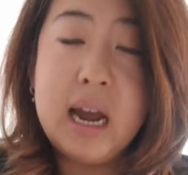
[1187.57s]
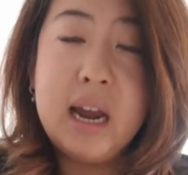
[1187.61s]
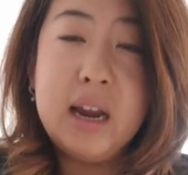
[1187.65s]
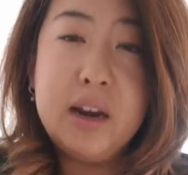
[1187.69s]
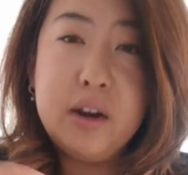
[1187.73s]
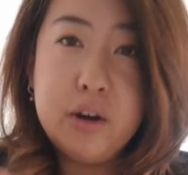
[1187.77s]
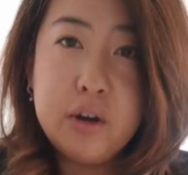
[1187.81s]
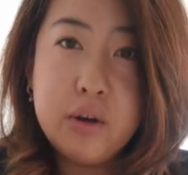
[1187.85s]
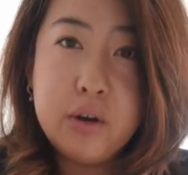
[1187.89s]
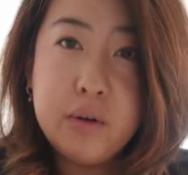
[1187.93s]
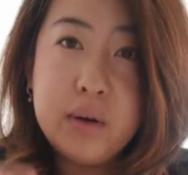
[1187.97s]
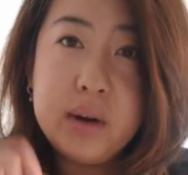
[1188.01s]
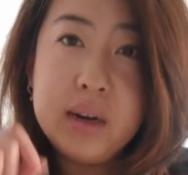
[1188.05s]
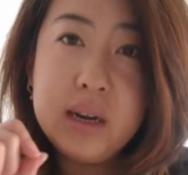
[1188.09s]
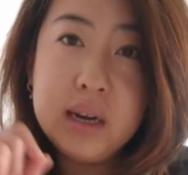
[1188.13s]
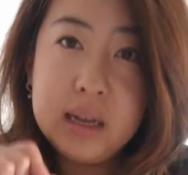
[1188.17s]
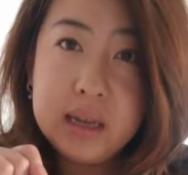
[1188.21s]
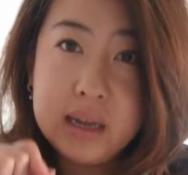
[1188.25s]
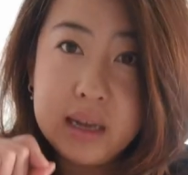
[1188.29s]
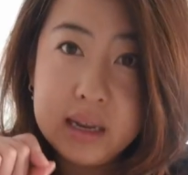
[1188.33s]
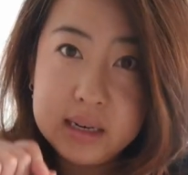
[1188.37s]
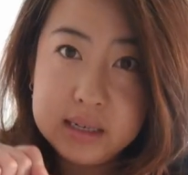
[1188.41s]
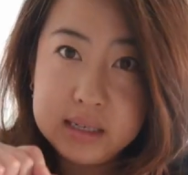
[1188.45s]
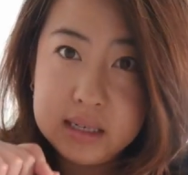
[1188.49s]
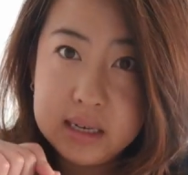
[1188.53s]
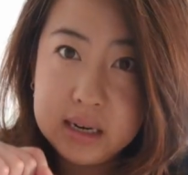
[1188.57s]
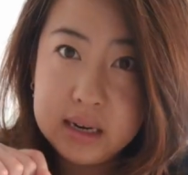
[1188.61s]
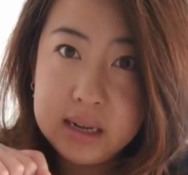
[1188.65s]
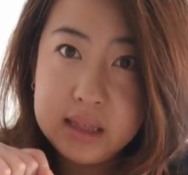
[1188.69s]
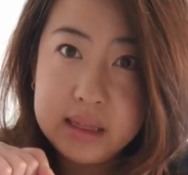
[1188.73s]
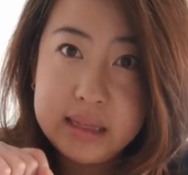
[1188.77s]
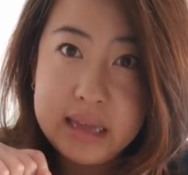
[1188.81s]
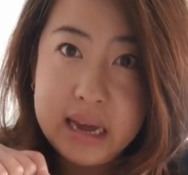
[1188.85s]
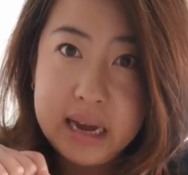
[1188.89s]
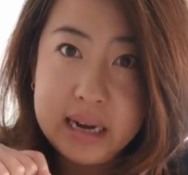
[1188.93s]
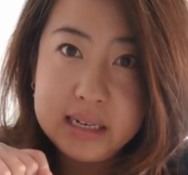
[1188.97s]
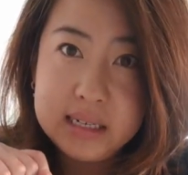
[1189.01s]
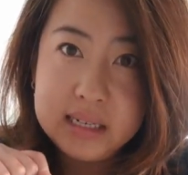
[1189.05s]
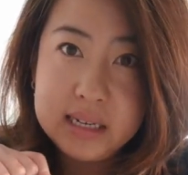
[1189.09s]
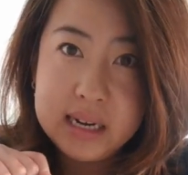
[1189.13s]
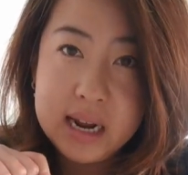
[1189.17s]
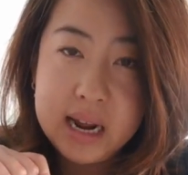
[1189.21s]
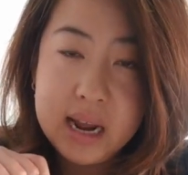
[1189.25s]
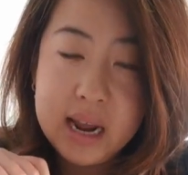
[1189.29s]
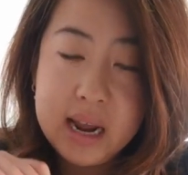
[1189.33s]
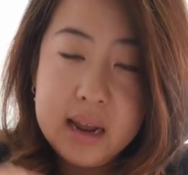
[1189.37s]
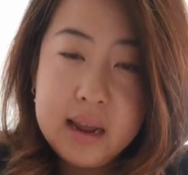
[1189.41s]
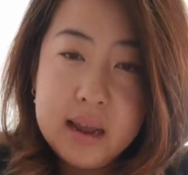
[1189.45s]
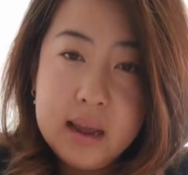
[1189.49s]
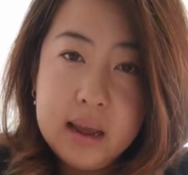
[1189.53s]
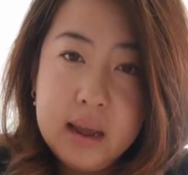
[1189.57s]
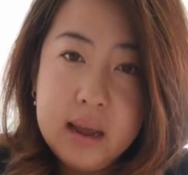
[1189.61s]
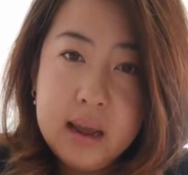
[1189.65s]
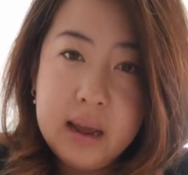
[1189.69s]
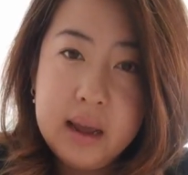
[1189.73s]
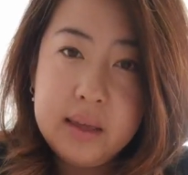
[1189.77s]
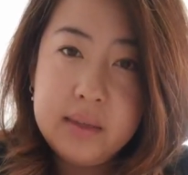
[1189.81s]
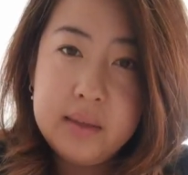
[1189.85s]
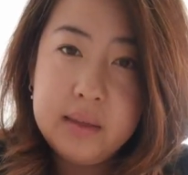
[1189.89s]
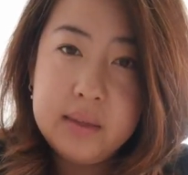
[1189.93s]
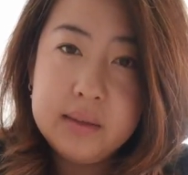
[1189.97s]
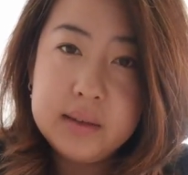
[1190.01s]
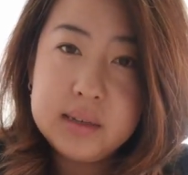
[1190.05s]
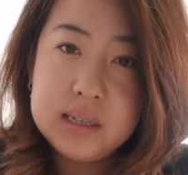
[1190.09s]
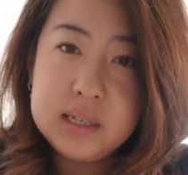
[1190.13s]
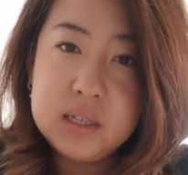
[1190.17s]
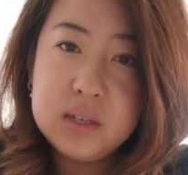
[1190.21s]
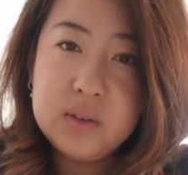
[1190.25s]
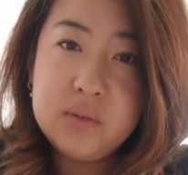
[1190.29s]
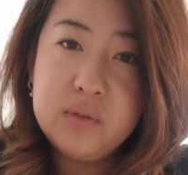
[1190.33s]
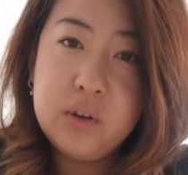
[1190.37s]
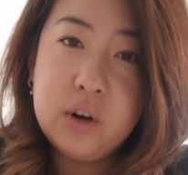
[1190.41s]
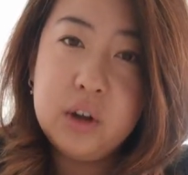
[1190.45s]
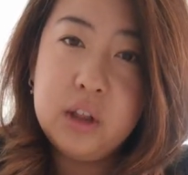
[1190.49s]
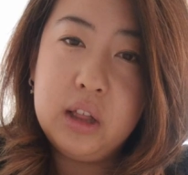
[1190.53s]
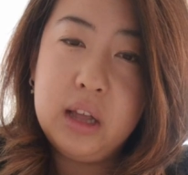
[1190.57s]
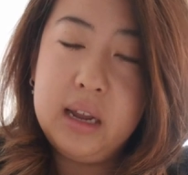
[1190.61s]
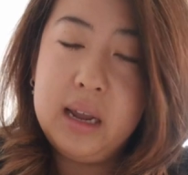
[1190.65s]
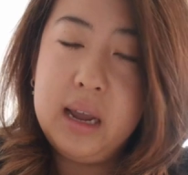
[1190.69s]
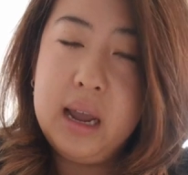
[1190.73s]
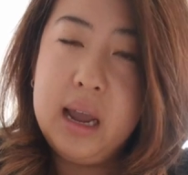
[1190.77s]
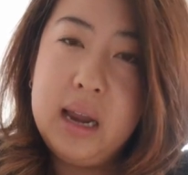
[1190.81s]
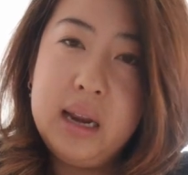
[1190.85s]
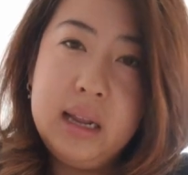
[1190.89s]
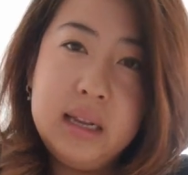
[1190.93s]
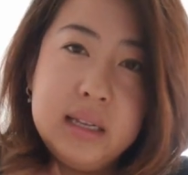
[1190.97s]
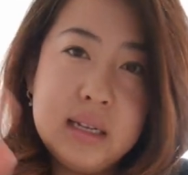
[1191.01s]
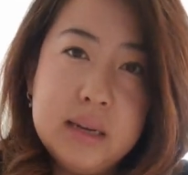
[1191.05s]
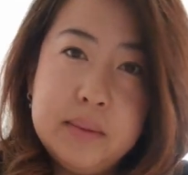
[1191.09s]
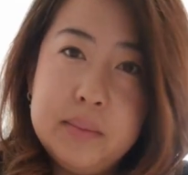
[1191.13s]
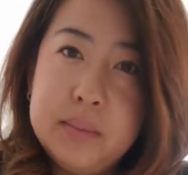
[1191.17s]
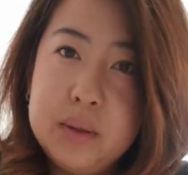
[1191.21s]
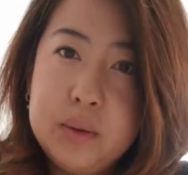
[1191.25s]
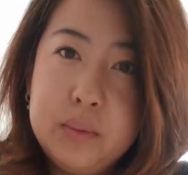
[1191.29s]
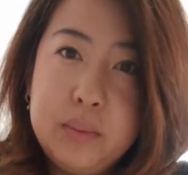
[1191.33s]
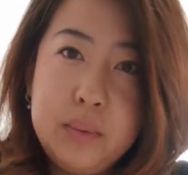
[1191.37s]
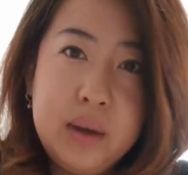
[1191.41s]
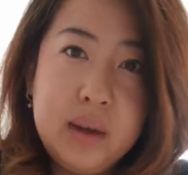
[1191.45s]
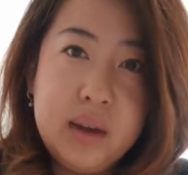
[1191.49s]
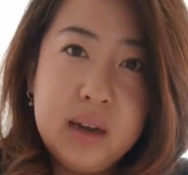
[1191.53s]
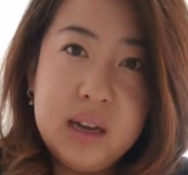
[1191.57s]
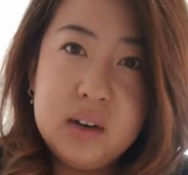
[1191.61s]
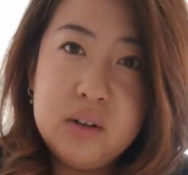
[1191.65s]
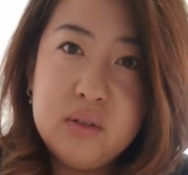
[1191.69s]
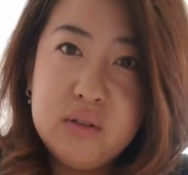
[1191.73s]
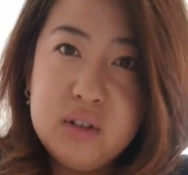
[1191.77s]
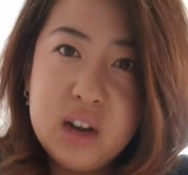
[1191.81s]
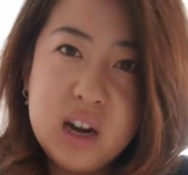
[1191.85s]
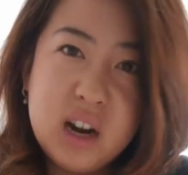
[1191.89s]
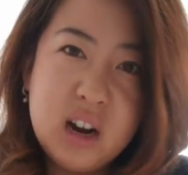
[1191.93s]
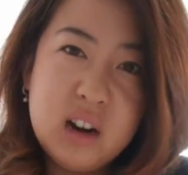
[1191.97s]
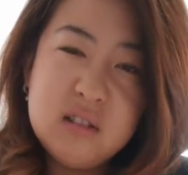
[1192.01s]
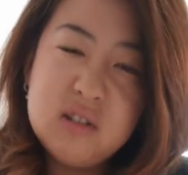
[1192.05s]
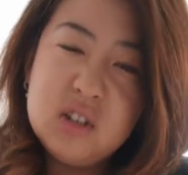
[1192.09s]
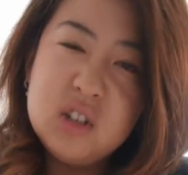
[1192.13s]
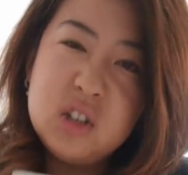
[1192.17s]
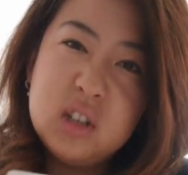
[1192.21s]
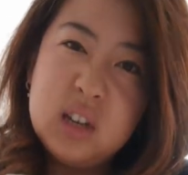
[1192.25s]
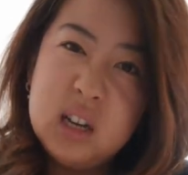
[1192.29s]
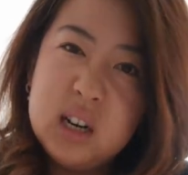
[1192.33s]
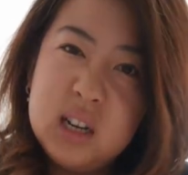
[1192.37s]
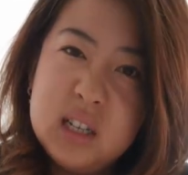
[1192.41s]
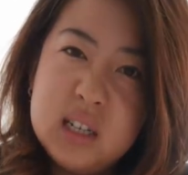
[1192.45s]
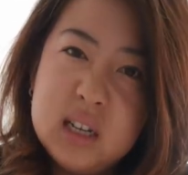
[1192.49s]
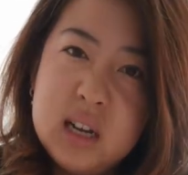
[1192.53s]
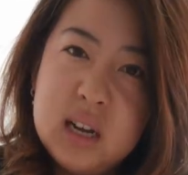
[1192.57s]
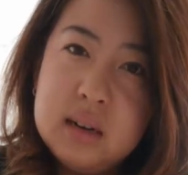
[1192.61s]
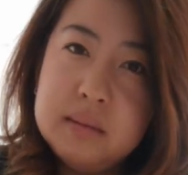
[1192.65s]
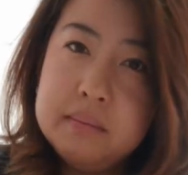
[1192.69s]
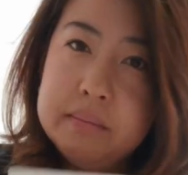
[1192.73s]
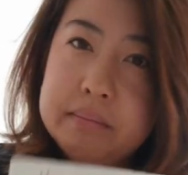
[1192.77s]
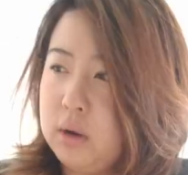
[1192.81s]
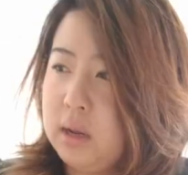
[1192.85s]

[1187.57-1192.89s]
I know I need to get it done on that day, and then this is for like any time of the week. I don't care, just get it done.